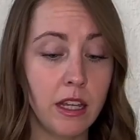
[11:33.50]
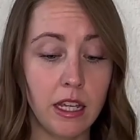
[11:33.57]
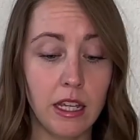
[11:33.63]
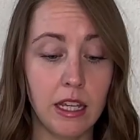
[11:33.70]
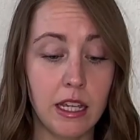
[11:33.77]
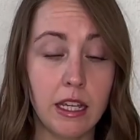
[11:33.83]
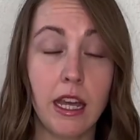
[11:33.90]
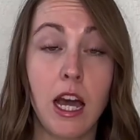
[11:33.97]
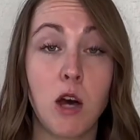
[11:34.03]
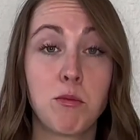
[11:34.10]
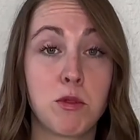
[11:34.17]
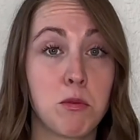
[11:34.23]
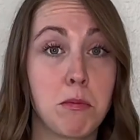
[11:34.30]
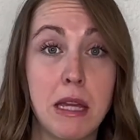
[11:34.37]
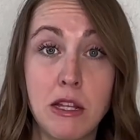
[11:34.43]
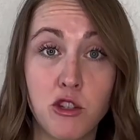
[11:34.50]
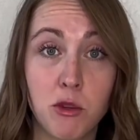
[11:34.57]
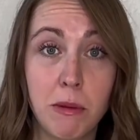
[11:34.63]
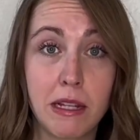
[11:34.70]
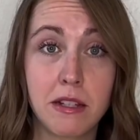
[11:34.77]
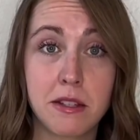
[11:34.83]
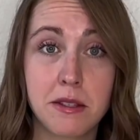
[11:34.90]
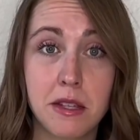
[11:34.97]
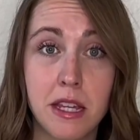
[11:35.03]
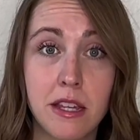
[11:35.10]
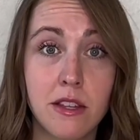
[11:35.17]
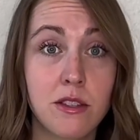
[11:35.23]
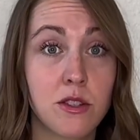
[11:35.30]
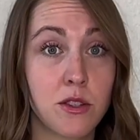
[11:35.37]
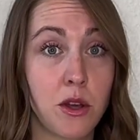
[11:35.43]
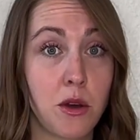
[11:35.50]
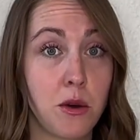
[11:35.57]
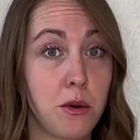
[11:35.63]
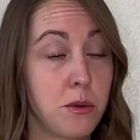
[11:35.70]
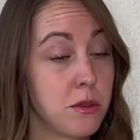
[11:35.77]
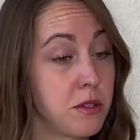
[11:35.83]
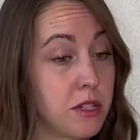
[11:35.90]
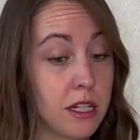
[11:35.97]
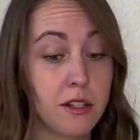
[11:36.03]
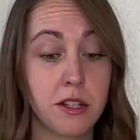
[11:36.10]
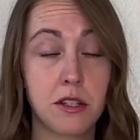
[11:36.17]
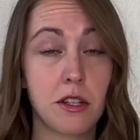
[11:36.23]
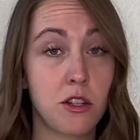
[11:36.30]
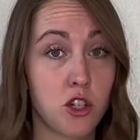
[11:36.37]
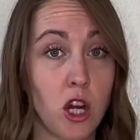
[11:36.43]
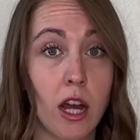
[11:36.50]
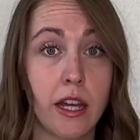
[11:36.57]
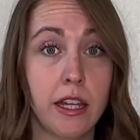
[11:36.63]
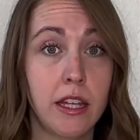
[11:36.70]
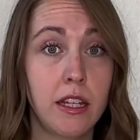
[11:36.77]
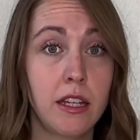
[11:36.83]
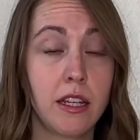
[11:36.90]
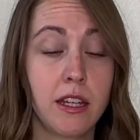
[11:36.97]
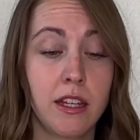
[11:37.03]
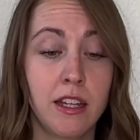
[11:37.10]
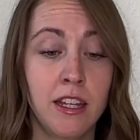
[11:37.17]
it helps me tremendously. So seriously, try it.